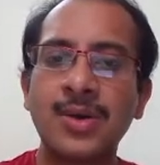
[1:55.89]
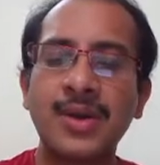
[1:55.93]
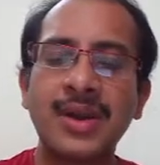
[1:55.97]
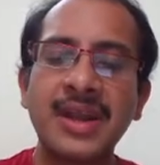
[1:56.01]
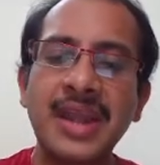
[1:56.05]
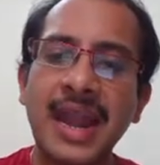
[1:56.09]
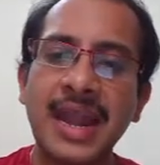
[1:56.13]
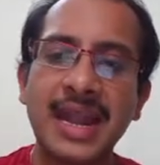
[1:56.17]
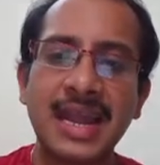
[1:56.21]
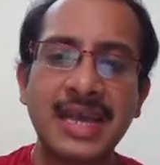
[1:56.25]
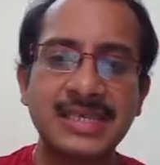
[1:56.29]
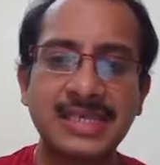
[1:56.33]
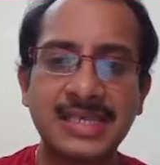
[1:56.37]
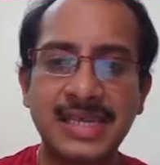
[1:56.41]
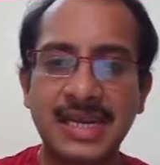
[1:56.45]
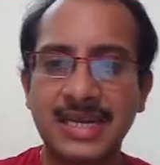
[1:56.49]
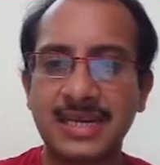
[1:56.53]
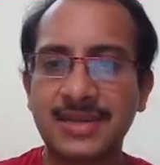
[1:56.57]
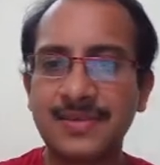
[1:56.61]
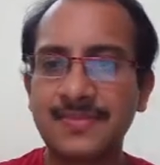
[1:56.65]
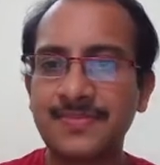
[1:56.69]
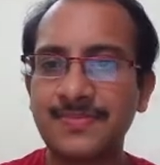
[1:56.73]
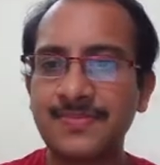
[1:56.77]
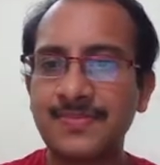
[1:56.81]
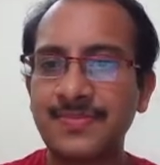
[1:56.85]
data
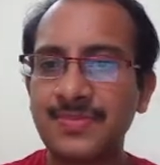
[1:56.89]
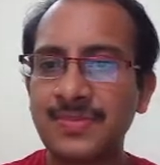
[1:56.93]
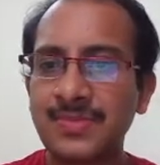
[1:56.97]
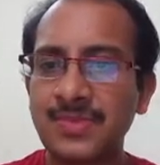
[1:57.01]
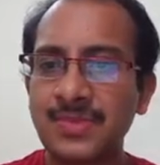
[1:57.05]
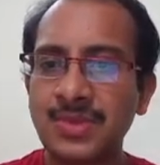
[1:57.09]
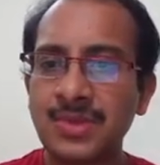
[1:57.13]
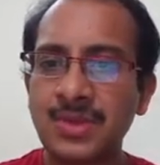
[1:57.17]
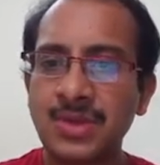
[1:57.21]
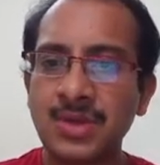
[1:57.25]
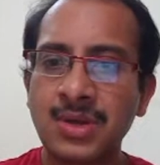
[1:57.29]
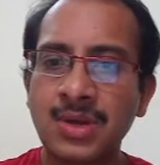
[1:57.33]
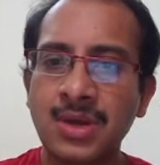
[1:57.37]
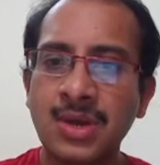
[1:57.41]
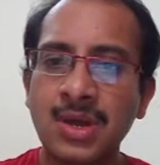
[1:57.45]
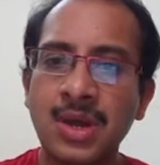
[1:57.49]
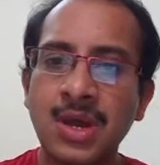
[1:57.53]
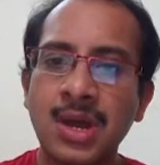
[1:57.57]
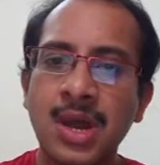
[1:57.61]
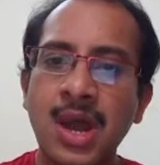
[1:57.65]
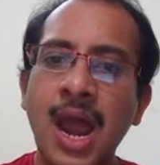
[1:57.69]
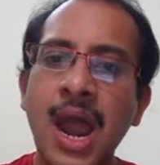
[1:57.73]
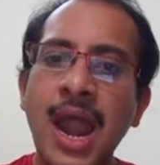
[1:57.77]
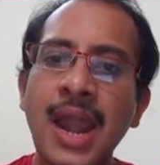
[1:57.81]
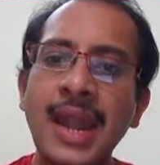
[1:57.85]
set,
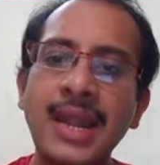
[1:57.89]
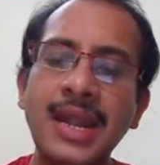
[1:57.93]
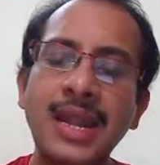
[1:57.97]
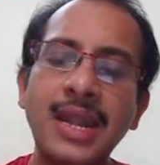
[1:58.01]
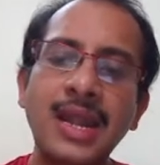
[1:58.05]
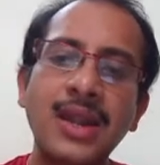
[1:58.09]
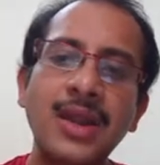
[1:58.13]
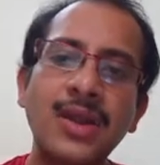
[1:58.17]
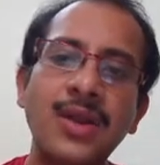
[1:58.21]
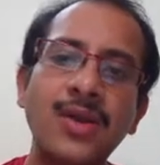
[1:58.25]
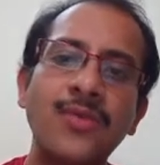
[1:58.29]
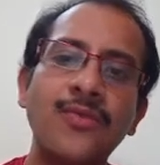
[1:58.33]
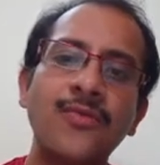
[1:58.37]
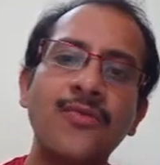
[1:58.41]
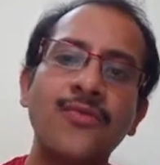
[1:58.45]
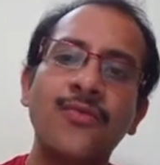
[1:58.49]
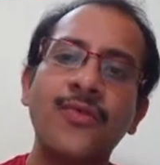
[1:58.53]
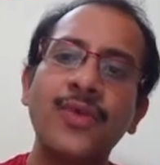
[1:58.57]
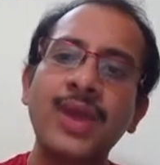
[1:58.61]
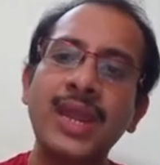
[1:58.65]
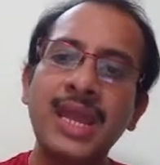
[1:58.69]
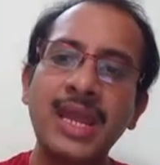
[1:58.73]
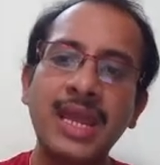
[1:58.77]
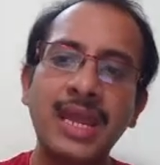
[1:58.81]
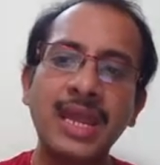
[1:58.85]
and
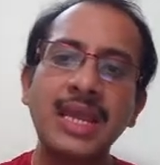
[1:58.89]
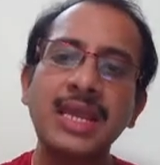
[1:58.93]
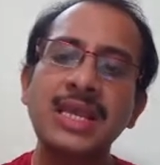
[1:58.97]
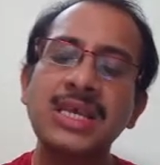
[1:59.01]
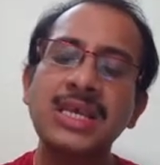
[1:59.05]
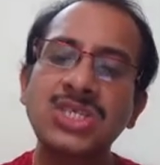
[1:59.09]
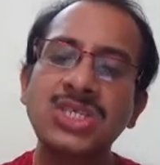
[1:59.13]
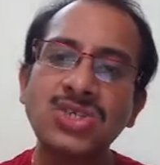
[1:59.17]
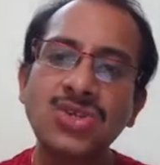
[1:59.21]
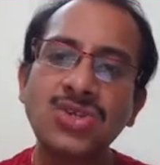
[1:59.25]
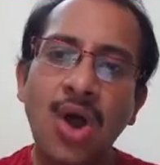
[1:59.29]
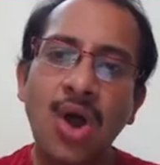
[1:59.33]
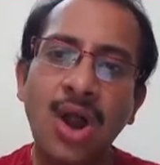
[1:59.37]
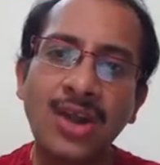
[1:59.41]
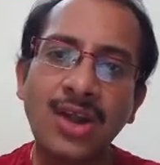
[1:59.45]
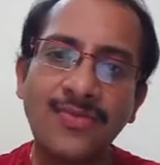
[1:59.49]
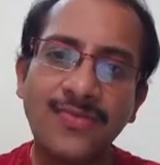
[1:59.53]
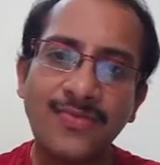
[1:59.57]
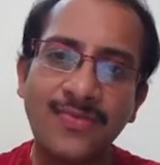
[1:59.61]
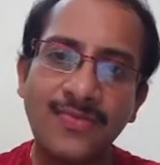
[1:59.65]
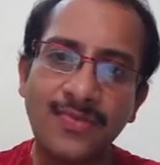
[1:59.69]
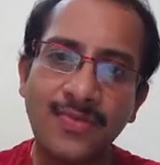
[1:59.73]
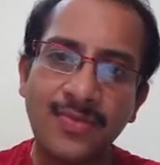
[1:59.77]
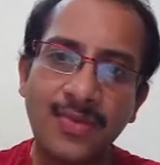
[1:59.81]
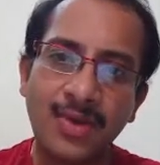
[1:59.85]
we start
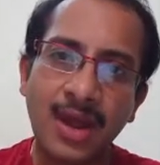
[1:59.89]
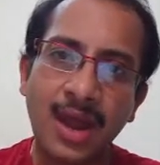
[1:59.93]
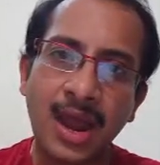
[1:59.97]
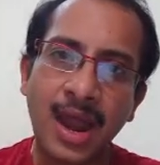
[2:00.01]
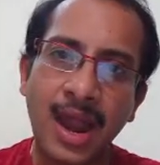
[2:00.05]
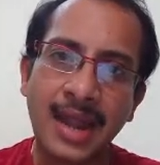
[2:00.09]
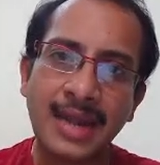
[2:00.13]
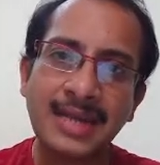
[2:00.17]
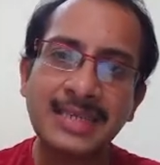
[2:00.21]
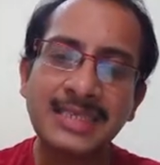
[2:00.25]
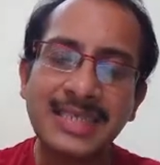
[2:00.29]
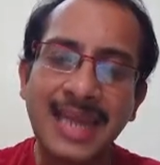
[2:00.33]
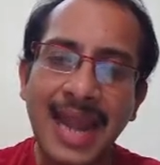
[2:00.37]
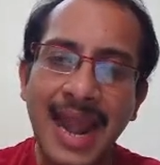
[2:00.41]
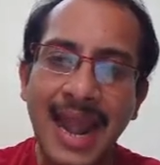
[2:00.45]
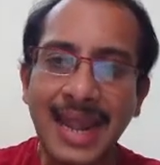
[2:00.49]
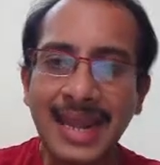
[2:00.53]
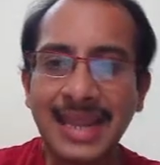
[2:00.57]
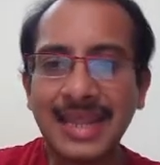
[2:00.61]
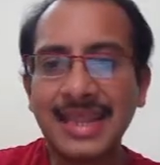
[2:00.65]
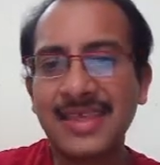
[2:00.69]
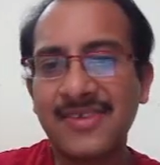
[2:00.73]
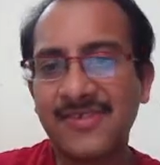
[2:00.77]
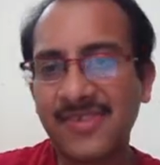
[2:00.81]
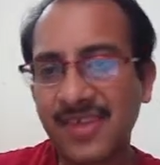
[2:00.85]

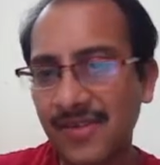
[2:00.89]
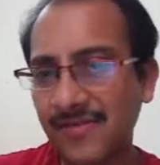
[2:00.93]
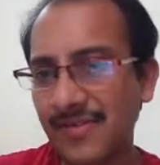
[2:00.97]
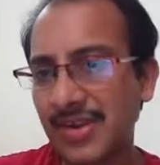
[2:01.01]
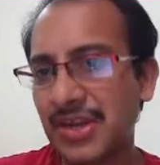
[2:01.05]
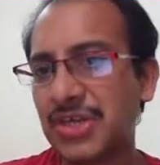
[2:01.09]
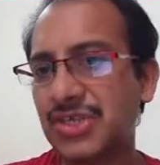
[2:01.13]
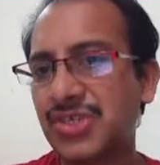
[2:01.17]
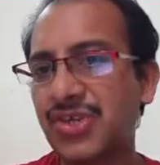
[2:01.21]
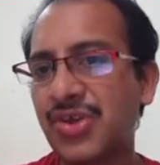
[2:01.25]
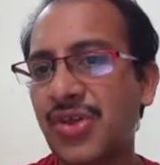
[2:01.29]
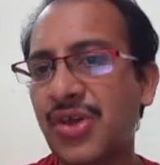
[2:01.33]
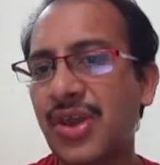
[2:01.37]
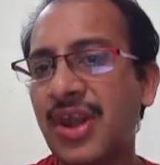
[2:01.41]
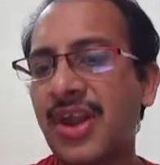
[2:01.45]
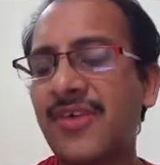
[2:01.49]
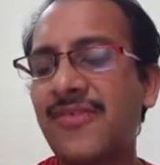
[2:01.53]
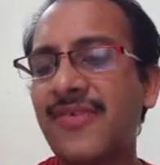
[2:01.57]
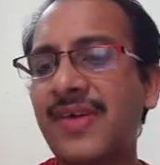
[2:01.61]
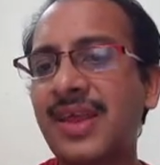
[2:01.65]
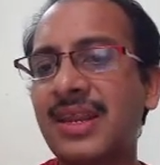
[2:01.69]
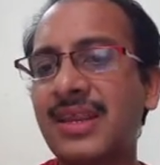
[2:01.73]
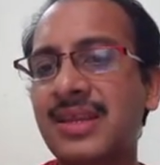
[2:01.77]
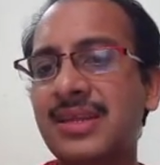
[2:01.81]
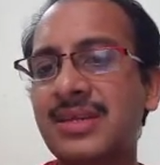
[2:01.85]
understanding this convolution neural
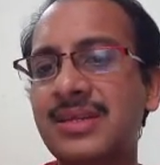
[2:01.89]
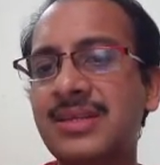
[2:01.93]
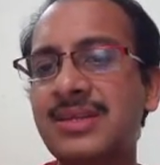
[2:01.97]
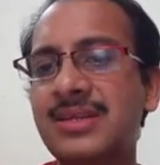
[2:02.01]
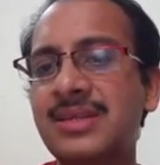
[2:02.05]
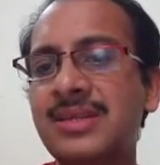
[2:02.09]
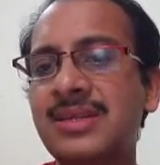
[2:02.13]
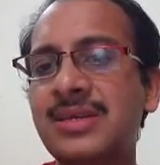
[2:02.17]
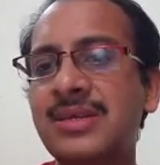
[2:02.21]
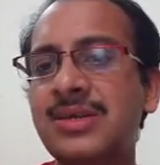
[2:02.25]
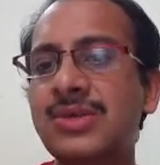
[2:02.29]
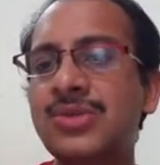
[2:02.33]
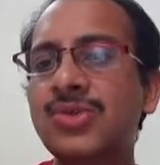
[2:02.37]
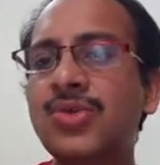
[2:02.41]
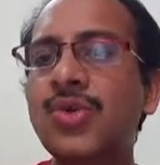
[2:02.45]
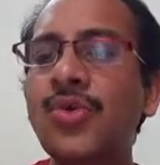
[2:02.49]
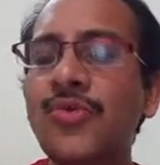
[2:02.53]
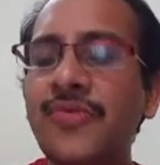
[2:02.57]
network through